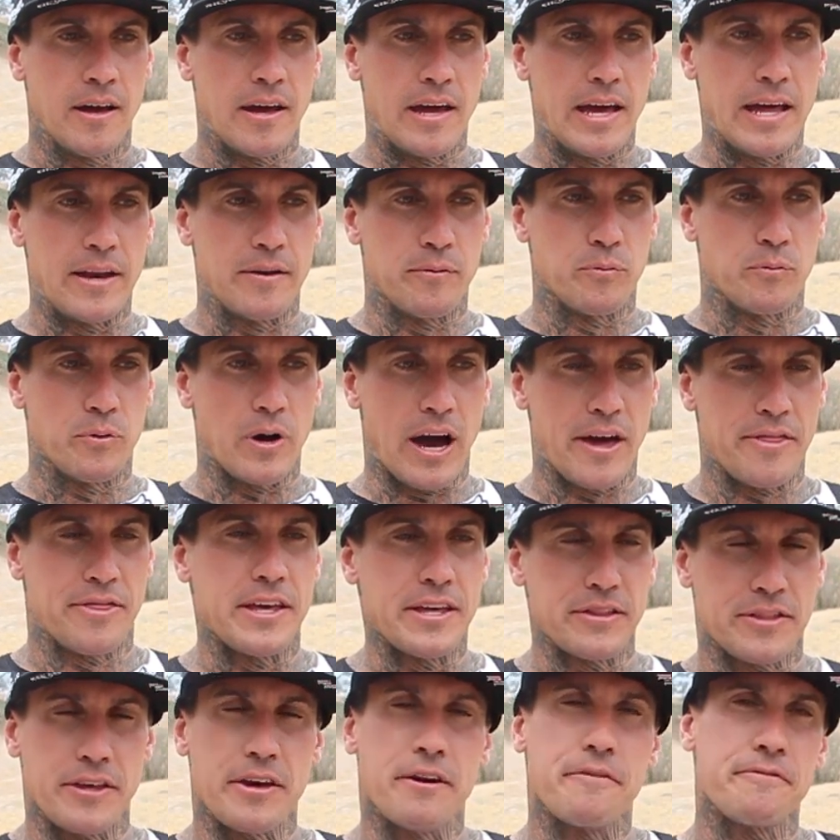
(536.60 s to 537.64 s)
and I
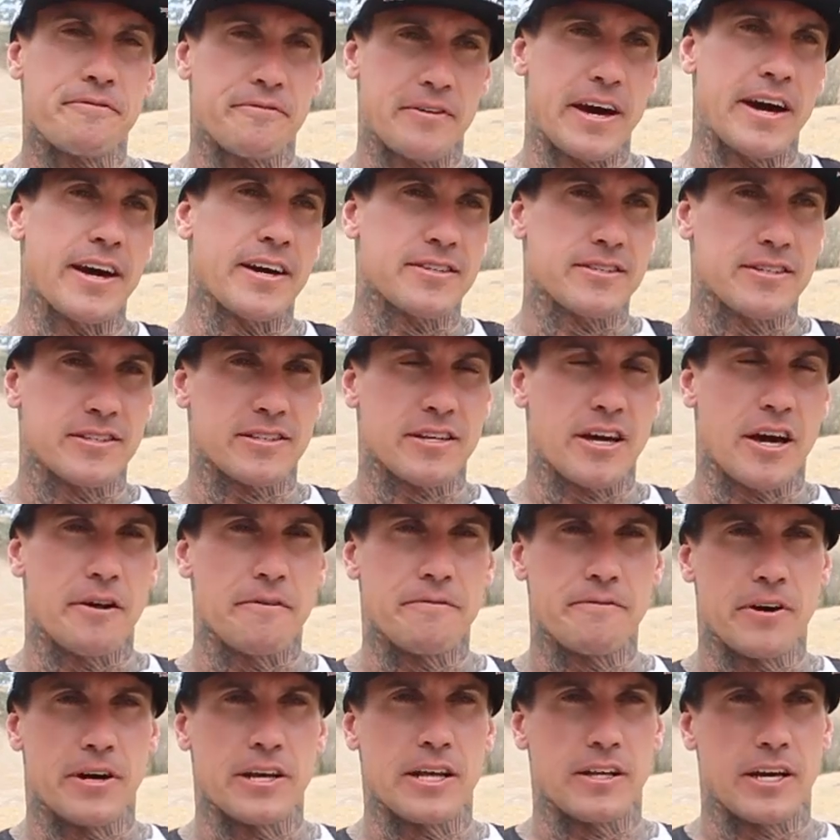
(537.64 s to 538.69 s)
think the effects, it's kind
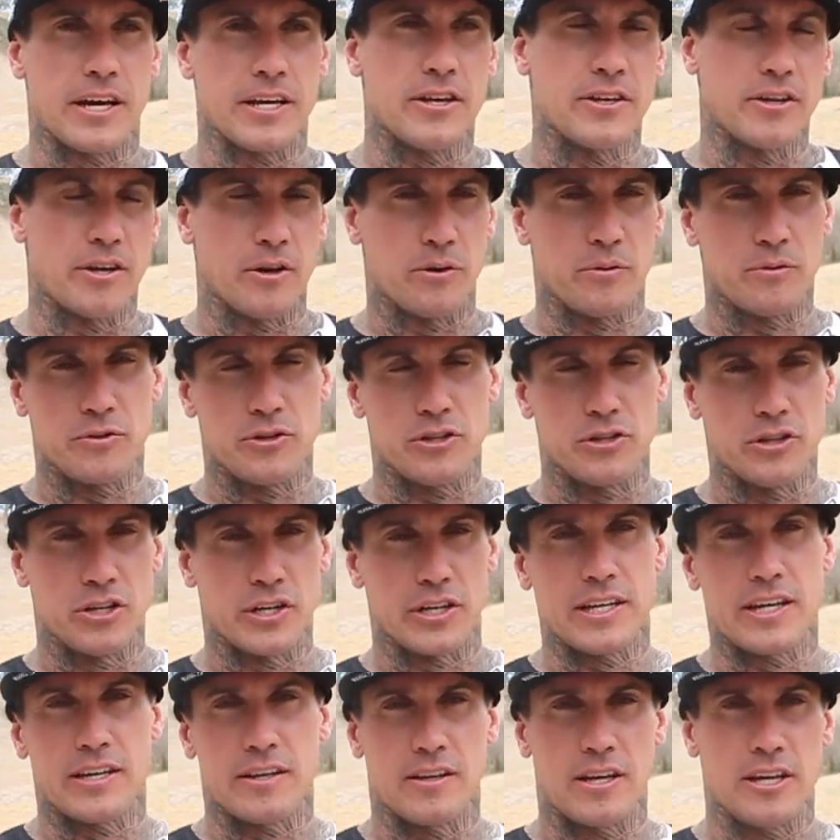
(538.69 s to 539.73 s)
of funny, like, you know, you
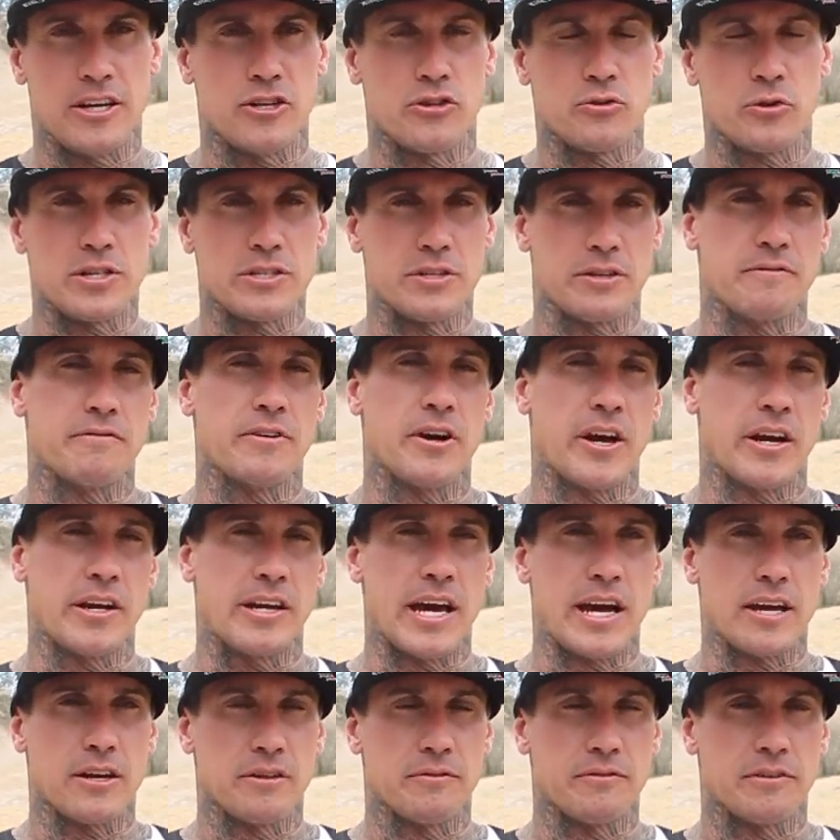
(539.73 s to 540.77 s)
look at injuries in a very
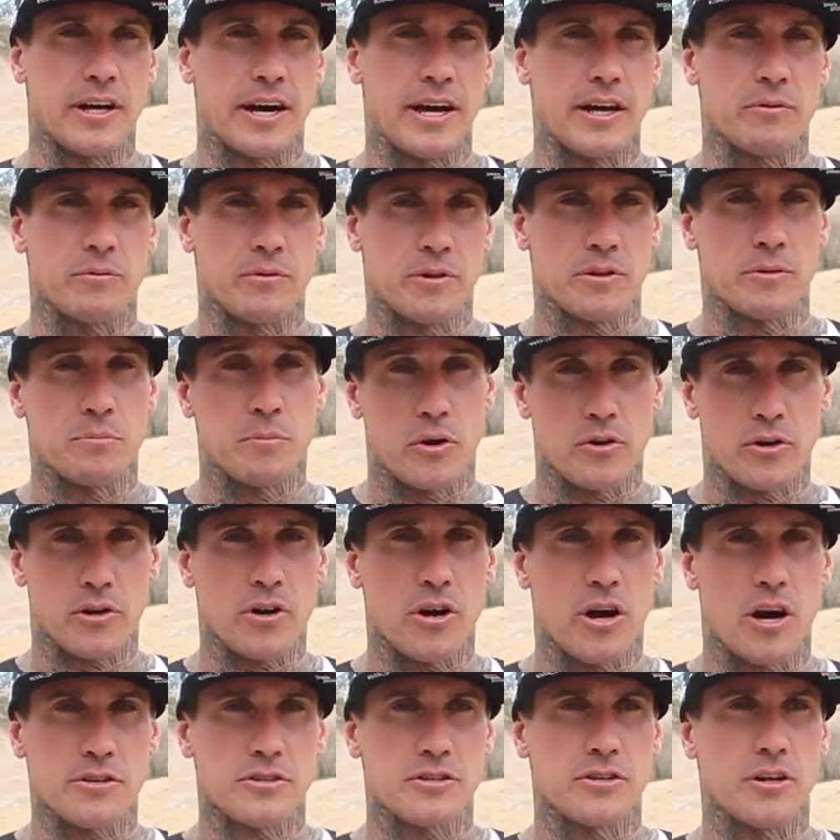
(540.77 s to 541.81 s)
negative light with
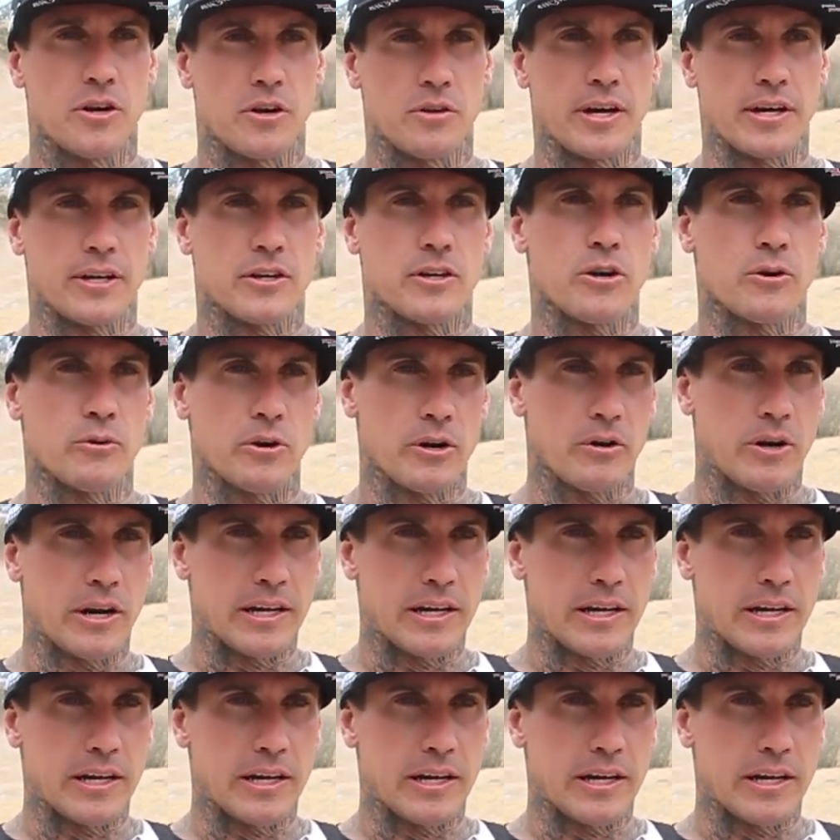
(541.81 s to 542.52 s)
motocross, you know, like career